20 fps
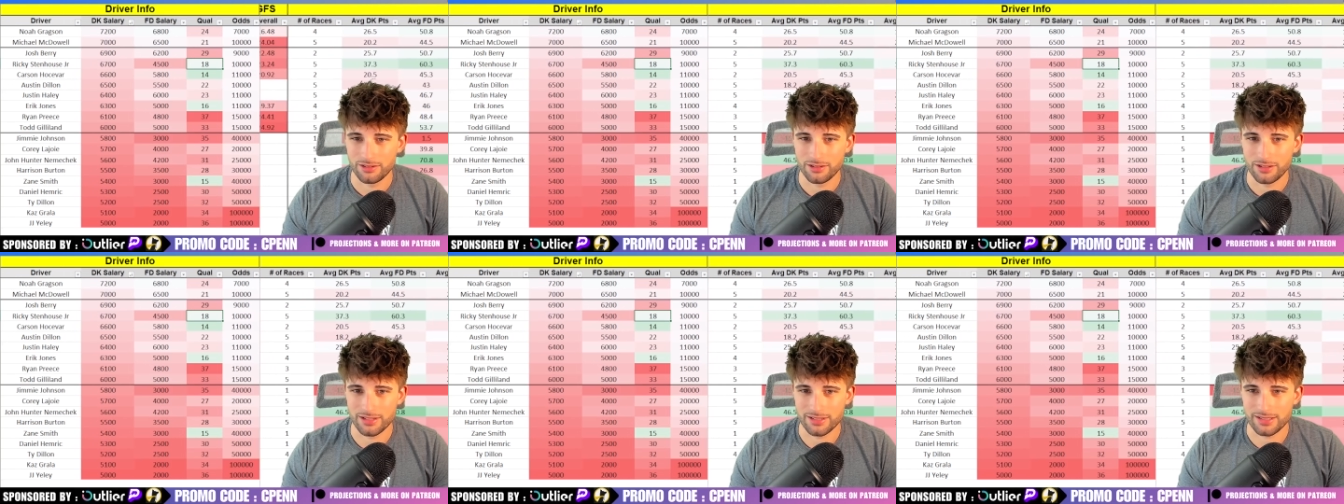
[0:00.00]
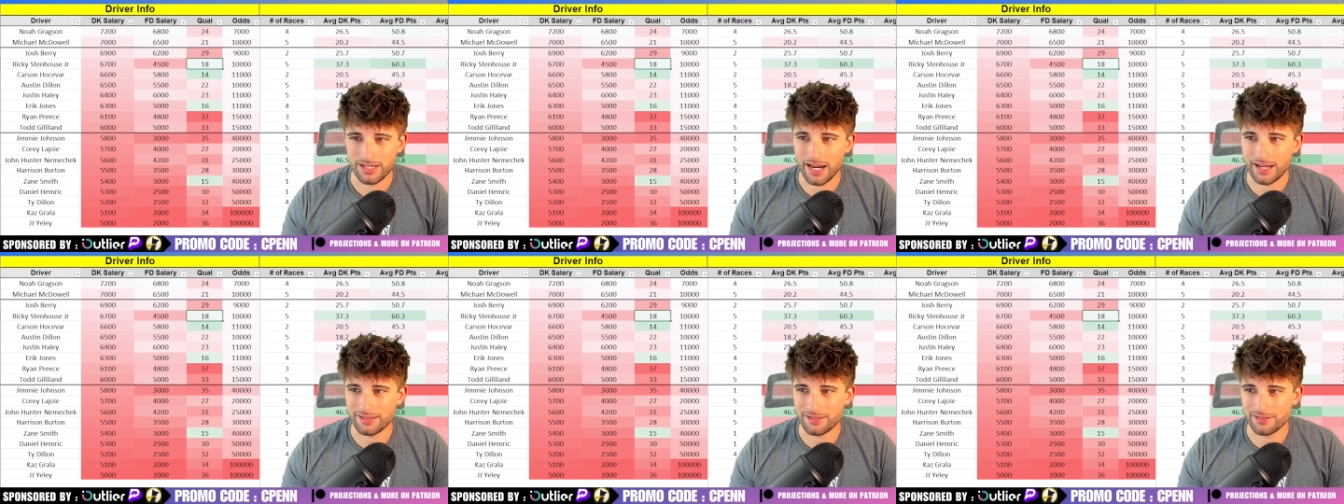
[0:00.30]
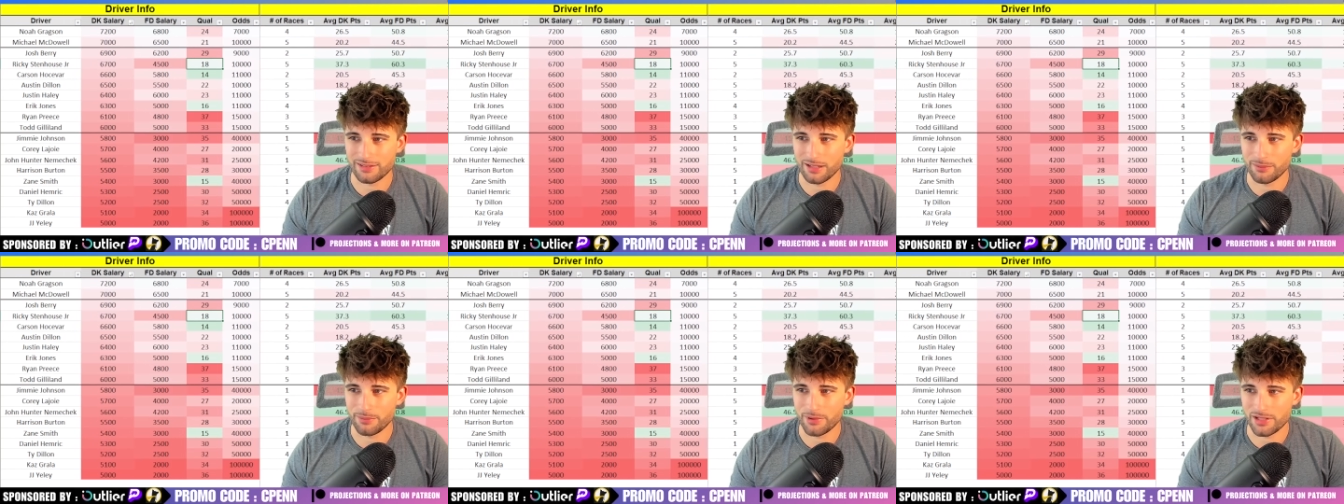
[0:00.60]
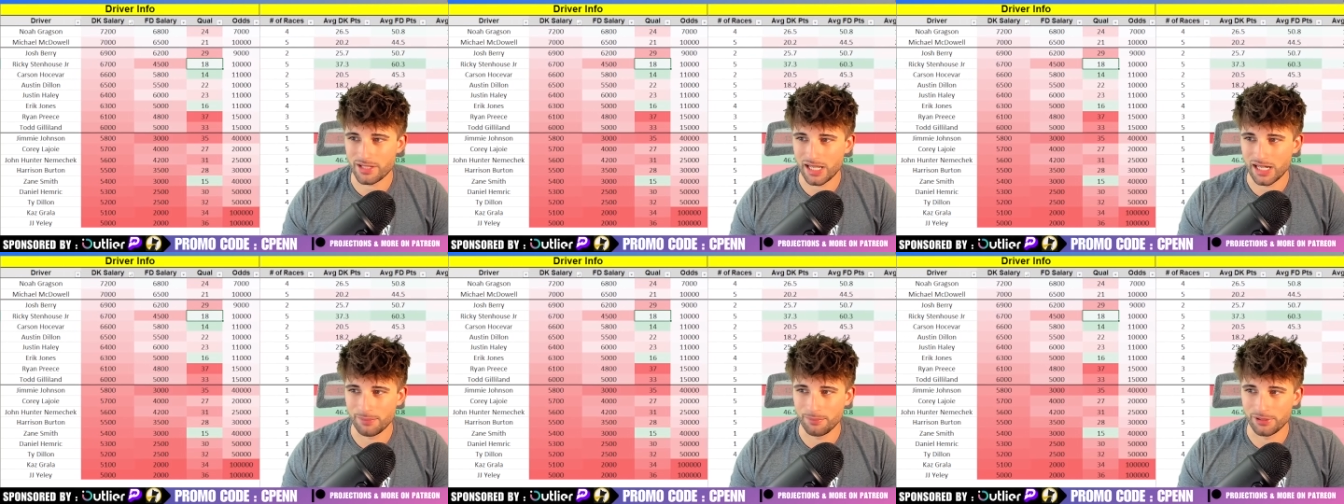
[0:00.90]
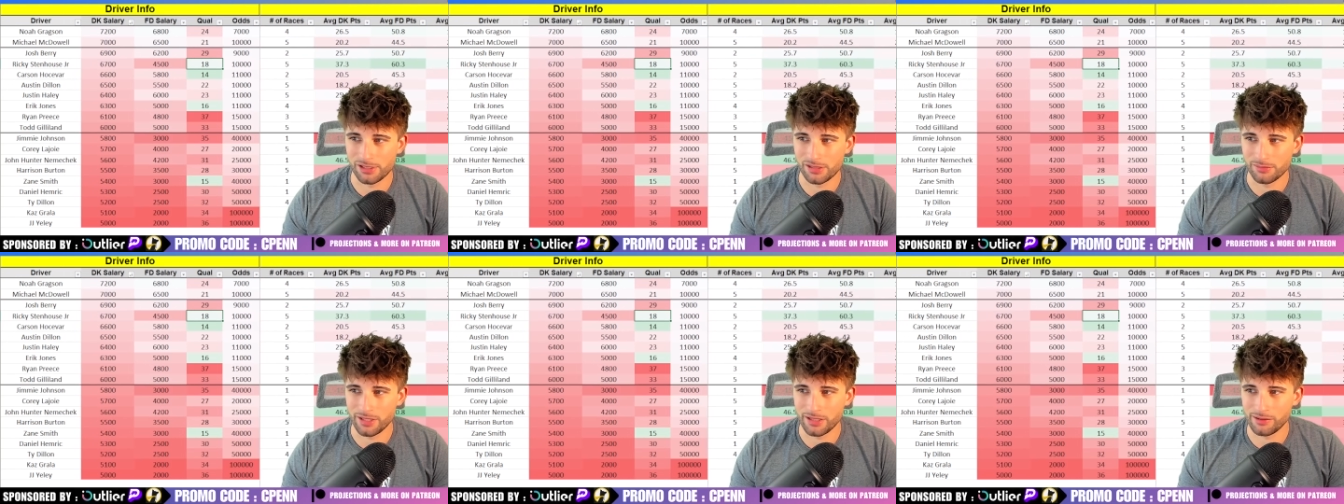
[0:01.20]
His Kansas numbers kind of
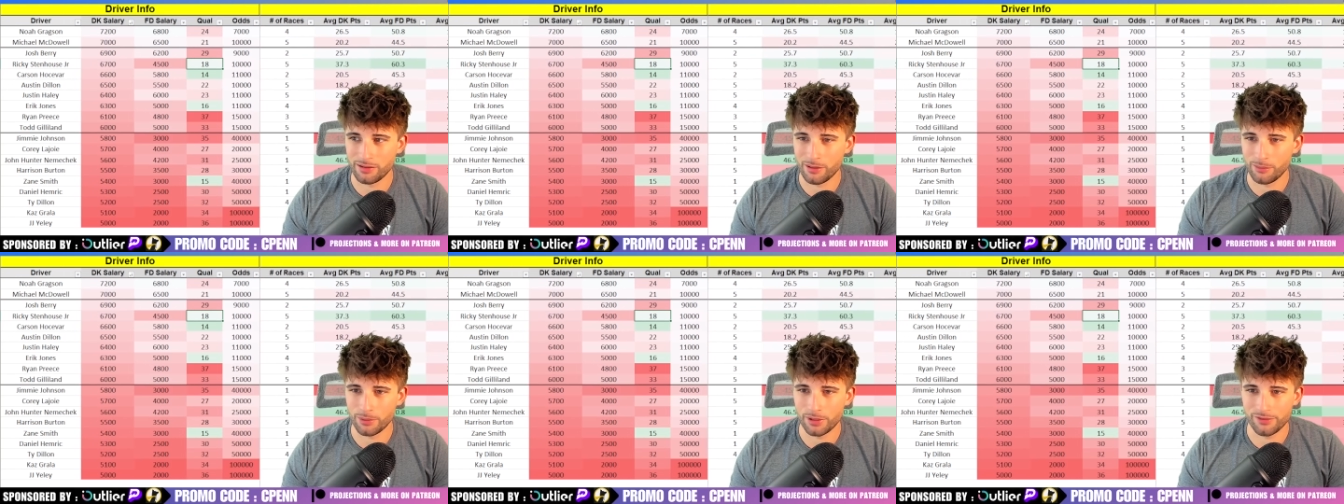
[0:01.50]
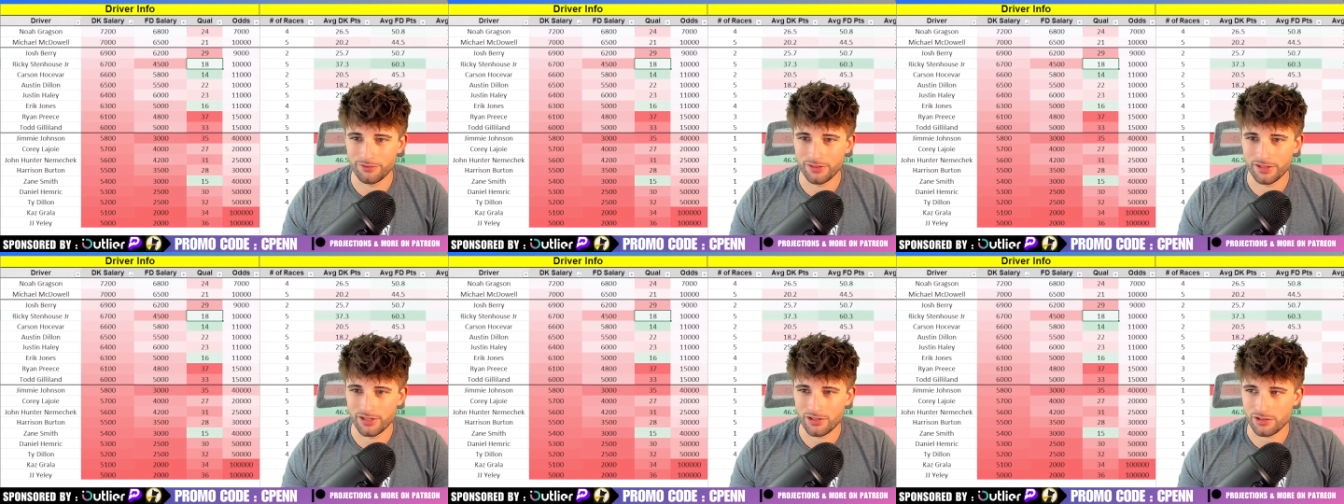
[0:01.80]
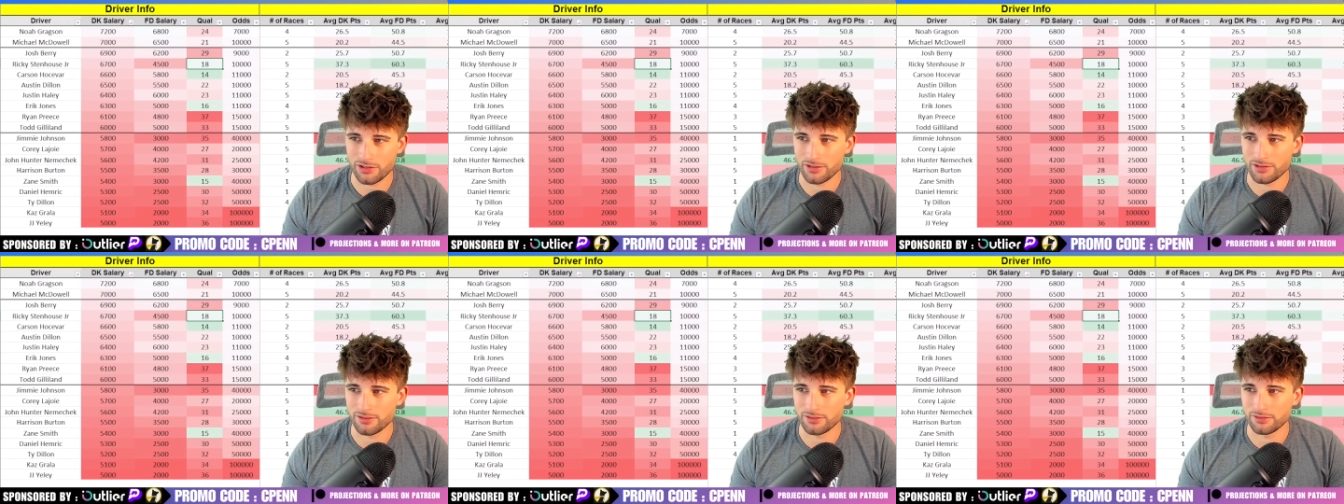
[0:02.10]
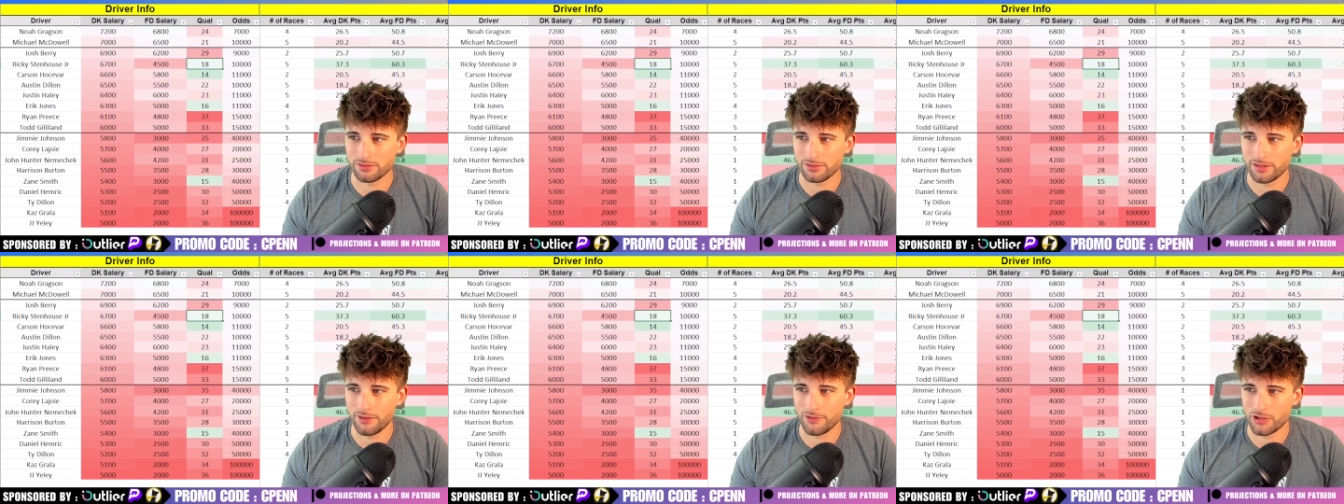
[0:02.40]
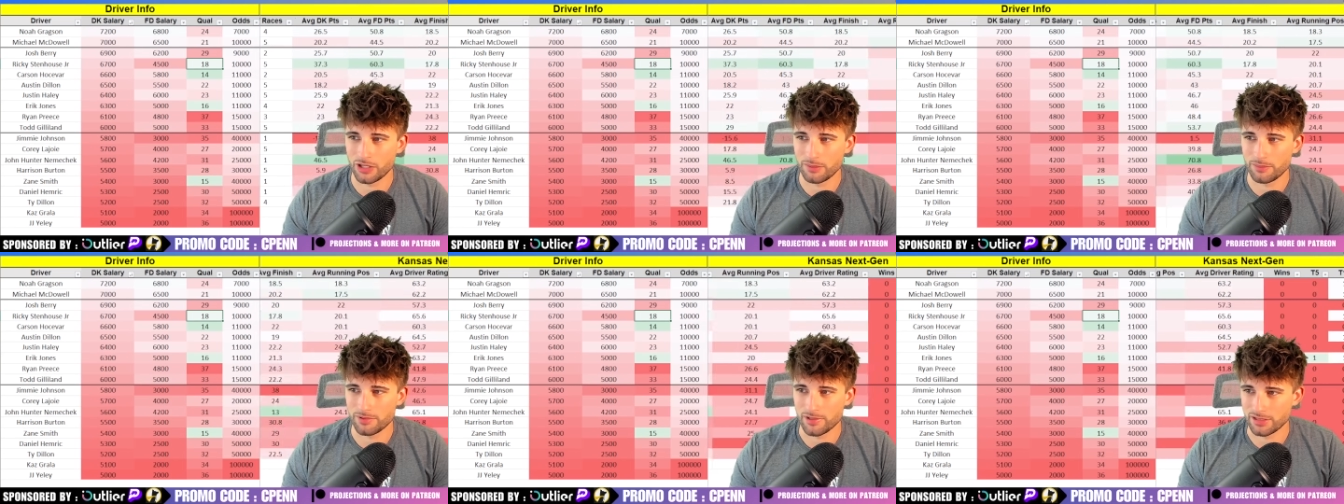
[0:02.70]
put him right around where he finishes,
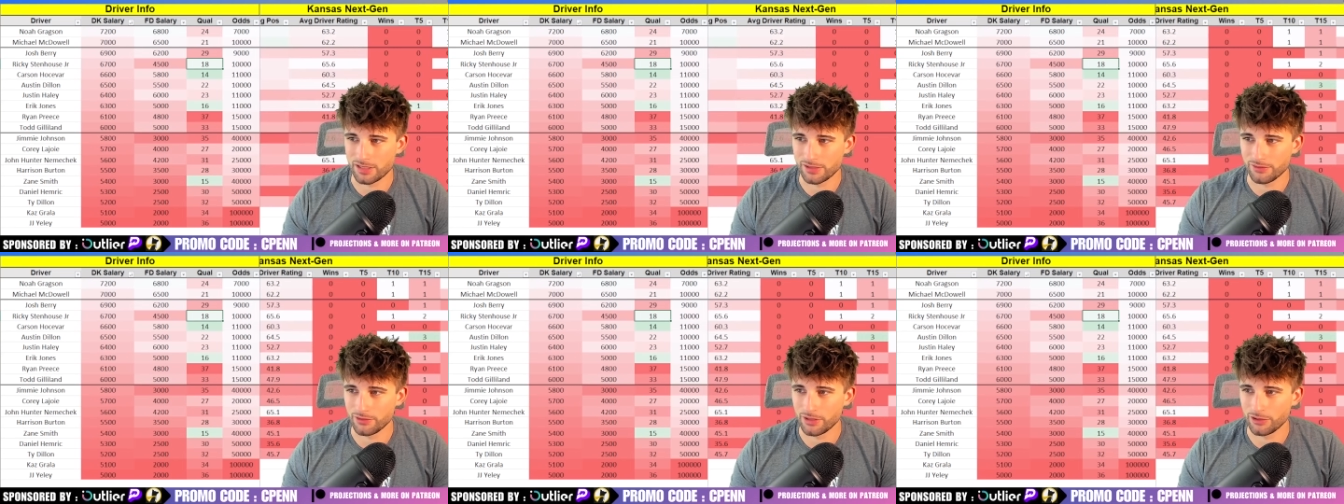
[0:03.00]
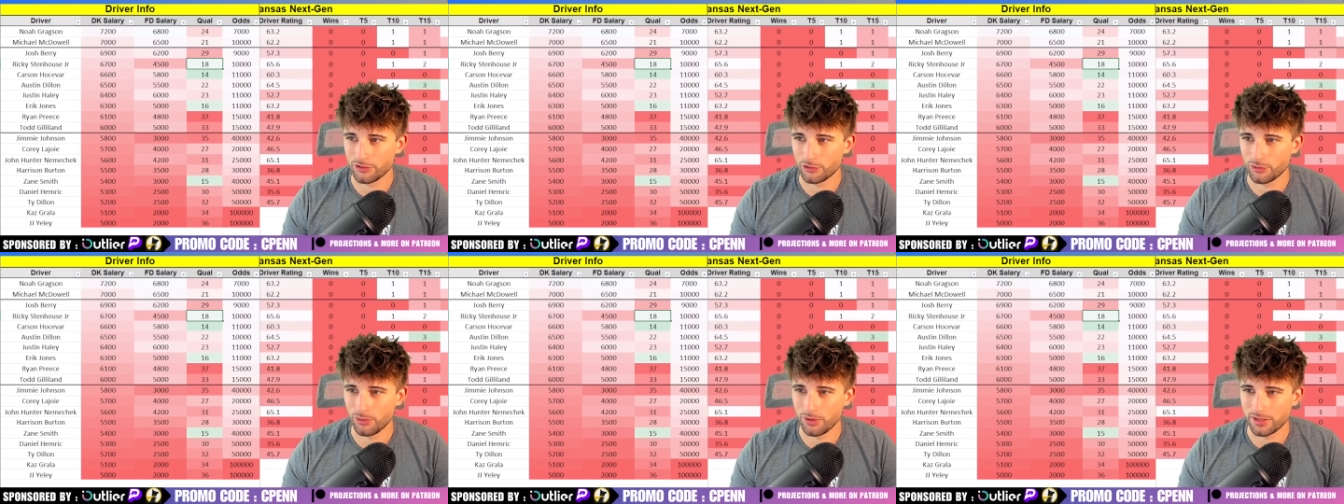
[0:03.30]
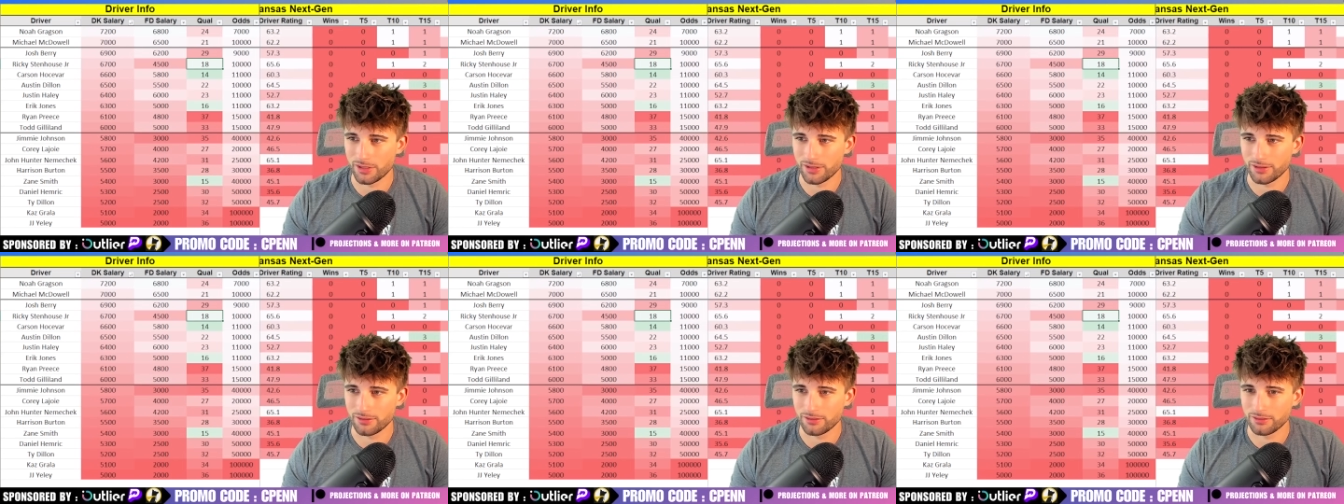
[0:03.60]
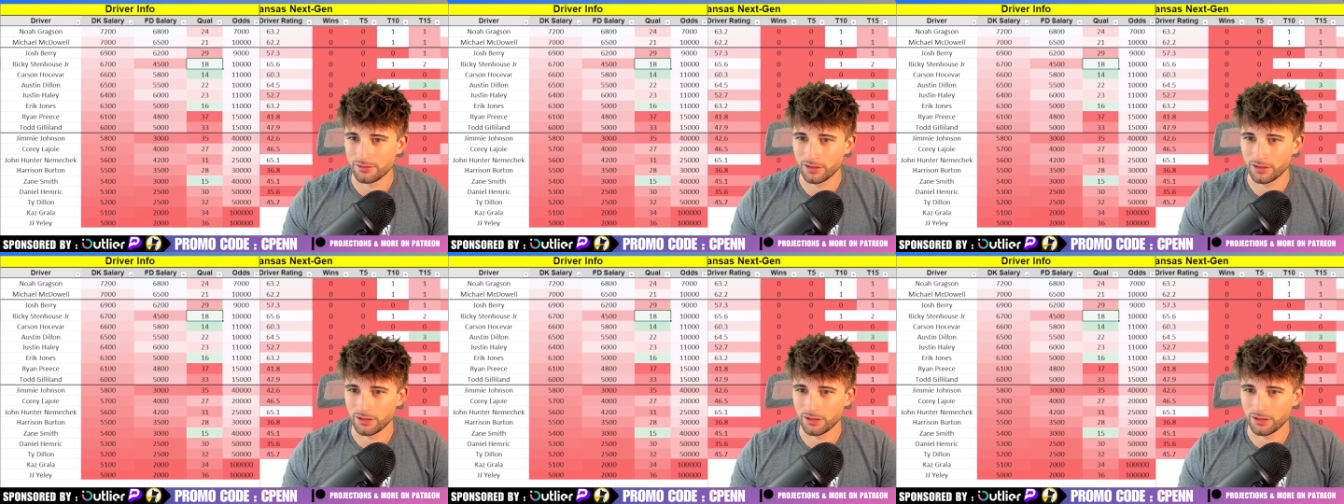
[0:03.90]
averaging a position of around 20th,